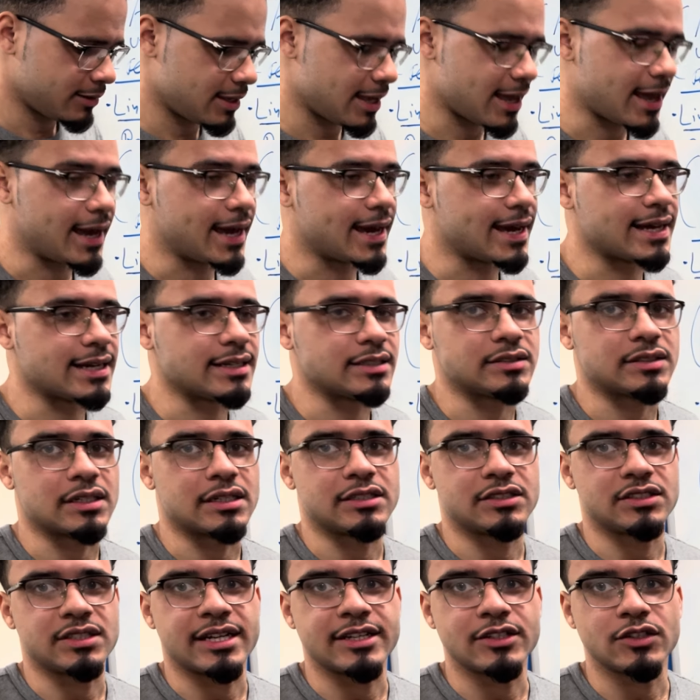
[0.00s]
And
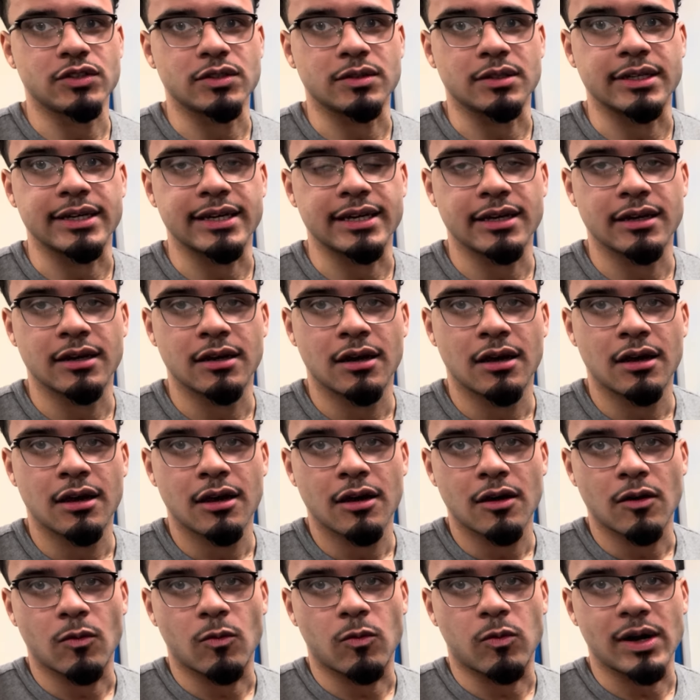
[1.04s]
essentially
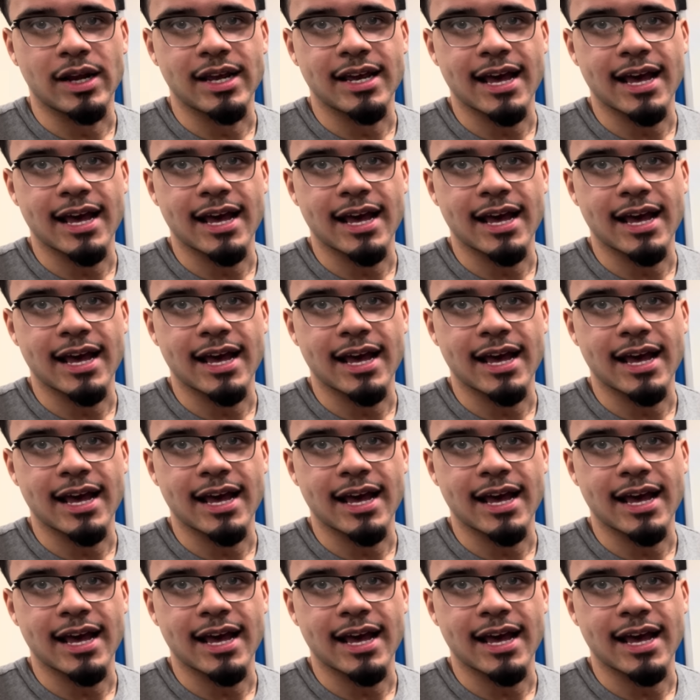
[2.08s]
we